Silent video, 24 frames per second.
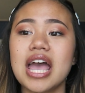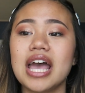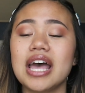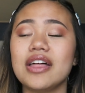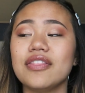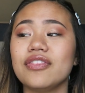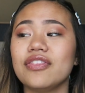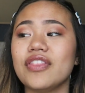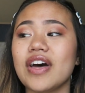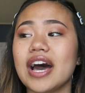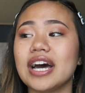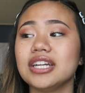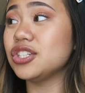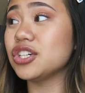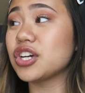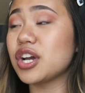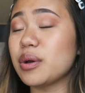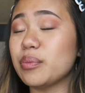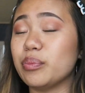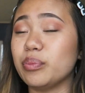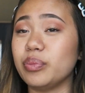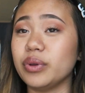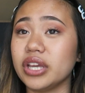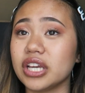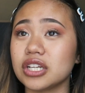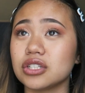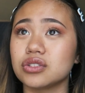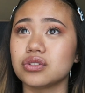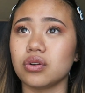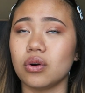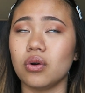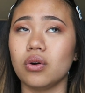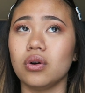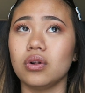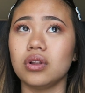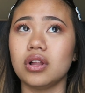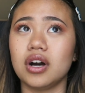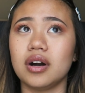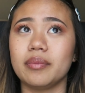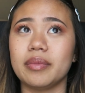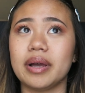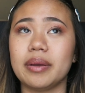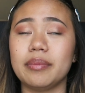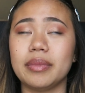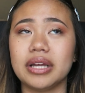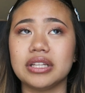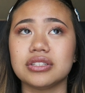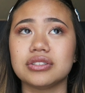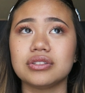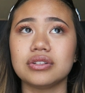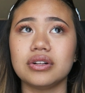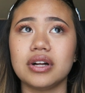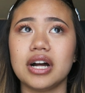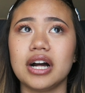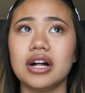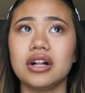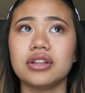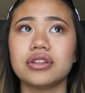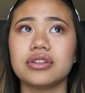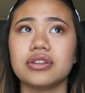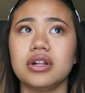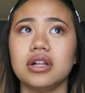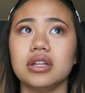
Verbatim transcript: and that took a big toll on my mental health